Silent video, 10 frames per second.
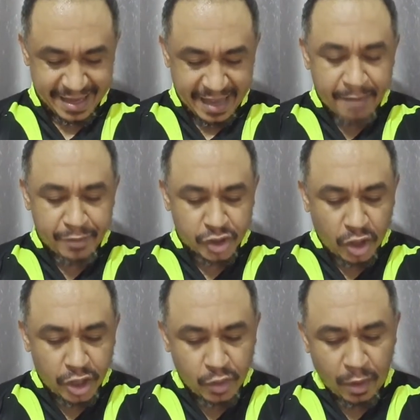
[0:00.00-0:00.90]
I'm
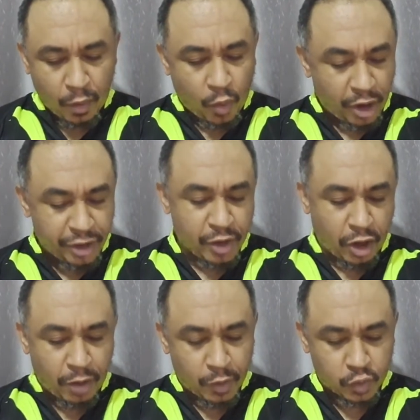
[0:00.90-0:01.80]
sure you are
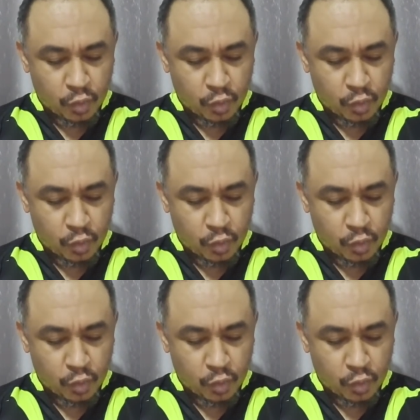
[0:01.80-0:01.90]
almost